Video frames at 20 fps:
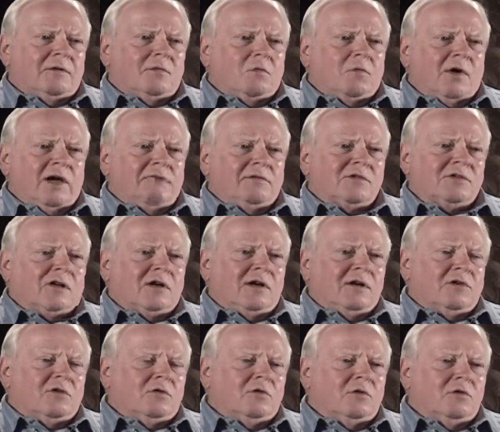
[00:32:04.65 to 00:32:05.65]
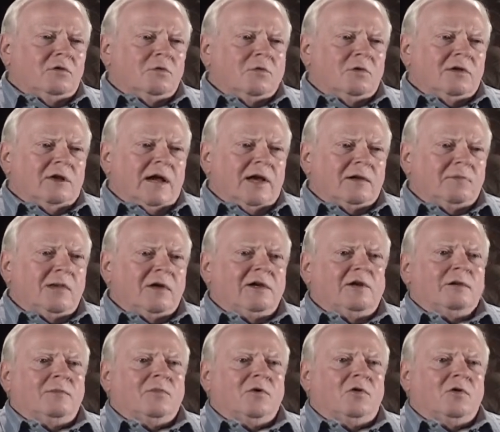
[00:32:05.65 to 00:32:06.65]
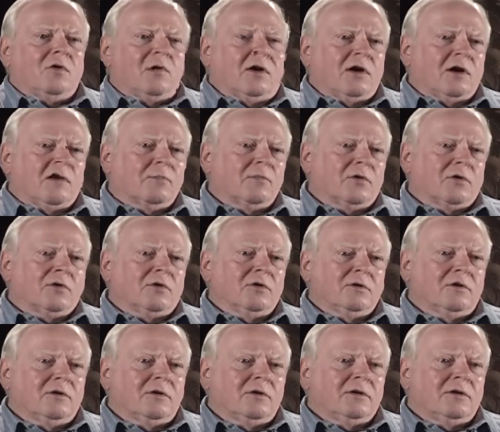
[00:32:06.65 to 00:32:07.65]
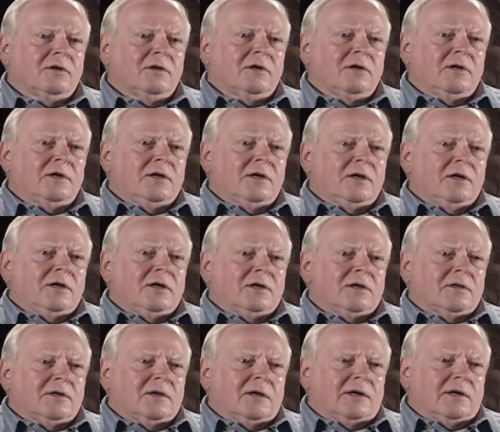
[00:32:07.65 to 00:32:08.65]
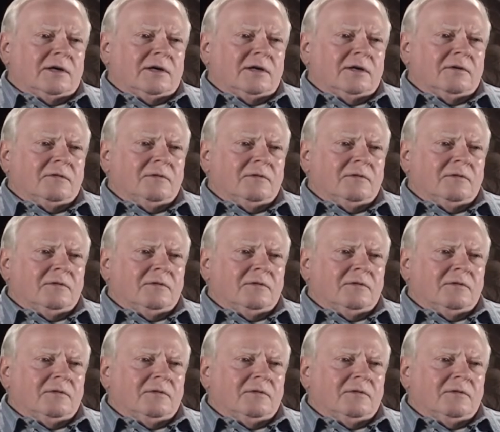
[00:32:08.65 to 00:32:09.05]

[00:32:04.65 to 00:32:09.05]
wife's uncle, who had been at Pearl Harbor, uh,